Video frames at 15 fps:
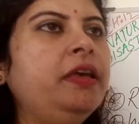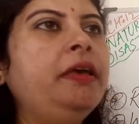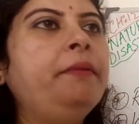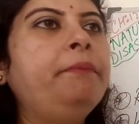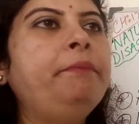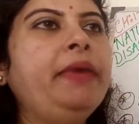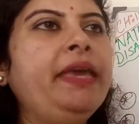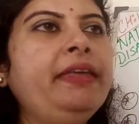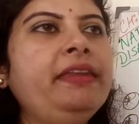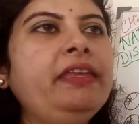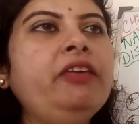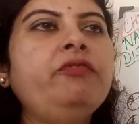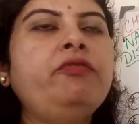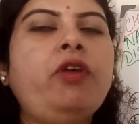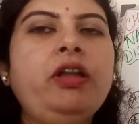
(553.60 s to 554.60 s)
many
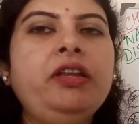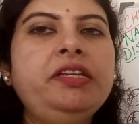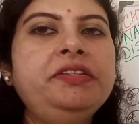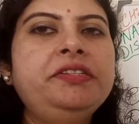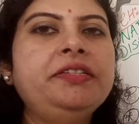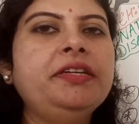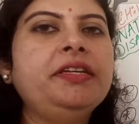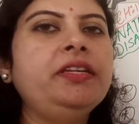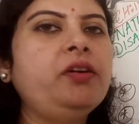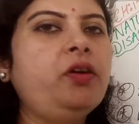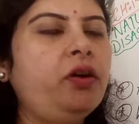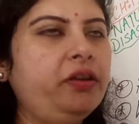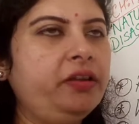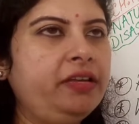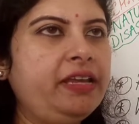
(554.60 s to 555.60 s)
voluntary
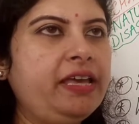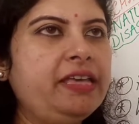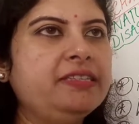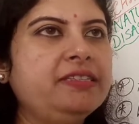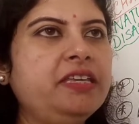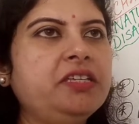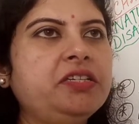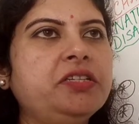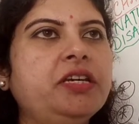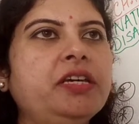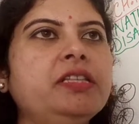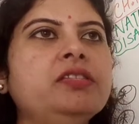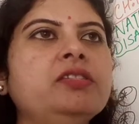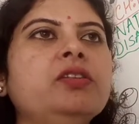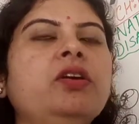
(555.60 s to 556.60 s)

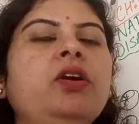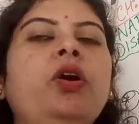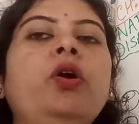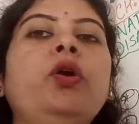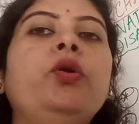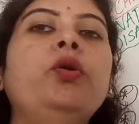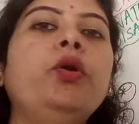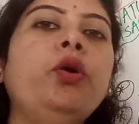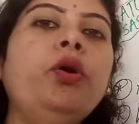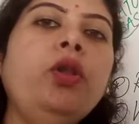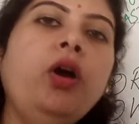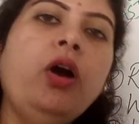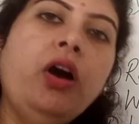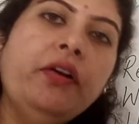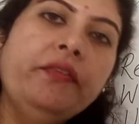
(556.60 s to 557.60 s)
organizations, role
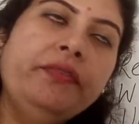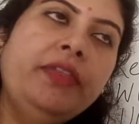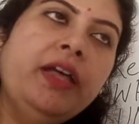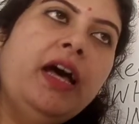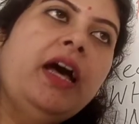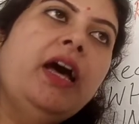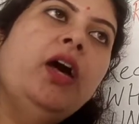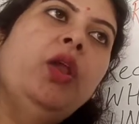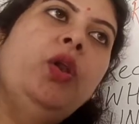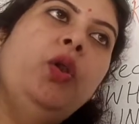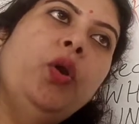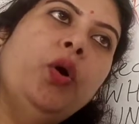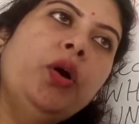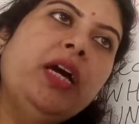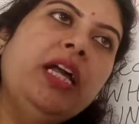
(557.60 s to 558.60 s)
of the
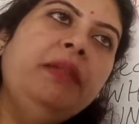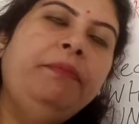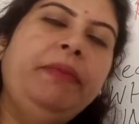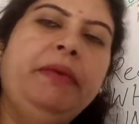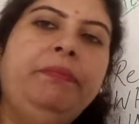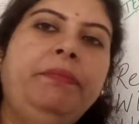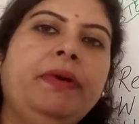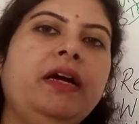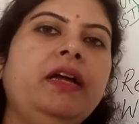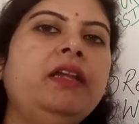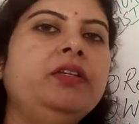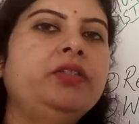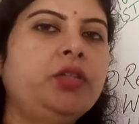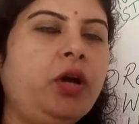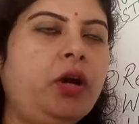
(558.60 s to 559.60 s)
local people,
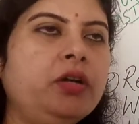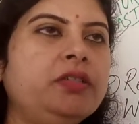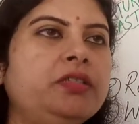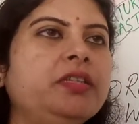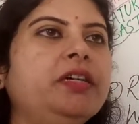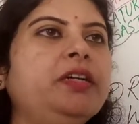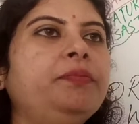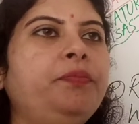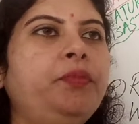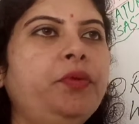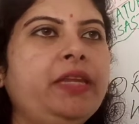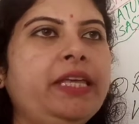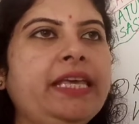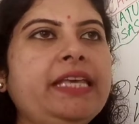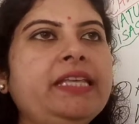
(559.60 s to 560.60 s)
doctor,
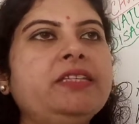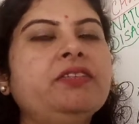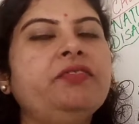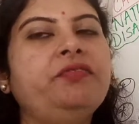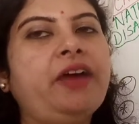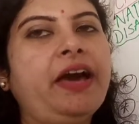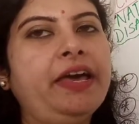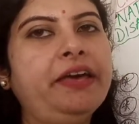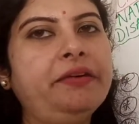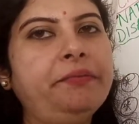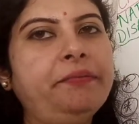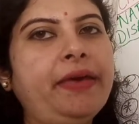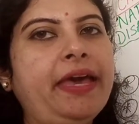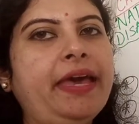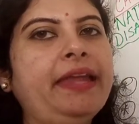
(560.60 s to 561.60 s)
police,
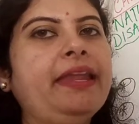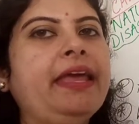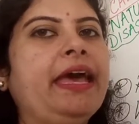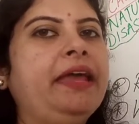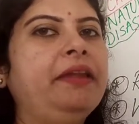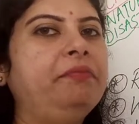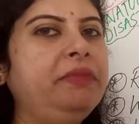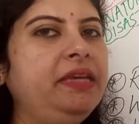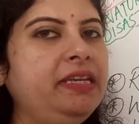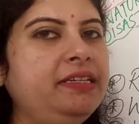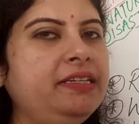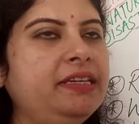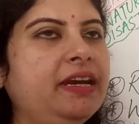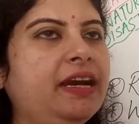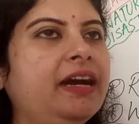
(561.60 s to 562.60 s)
fireman, and
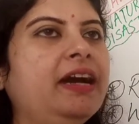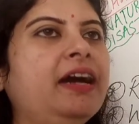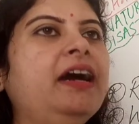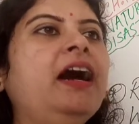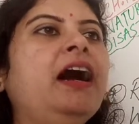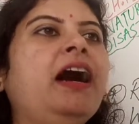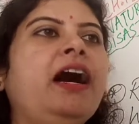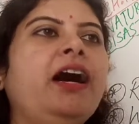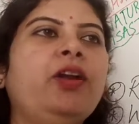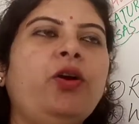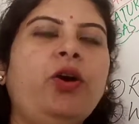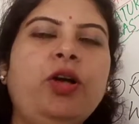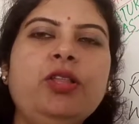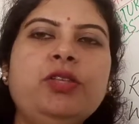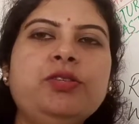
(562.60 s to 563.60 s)
media are
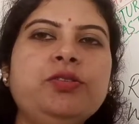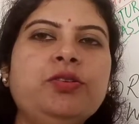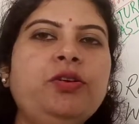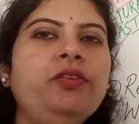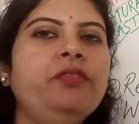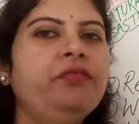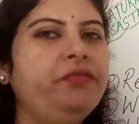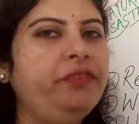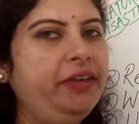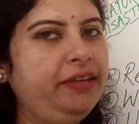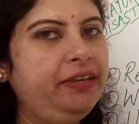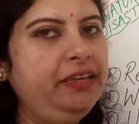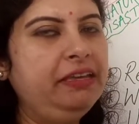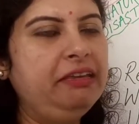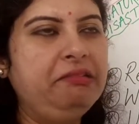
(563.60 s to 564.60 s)
also
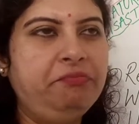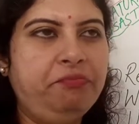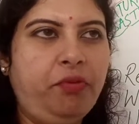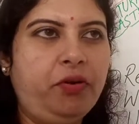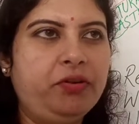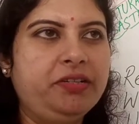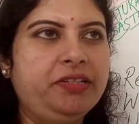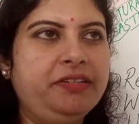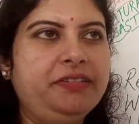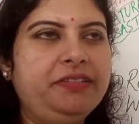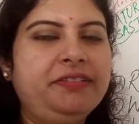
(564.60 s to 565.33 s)
very important.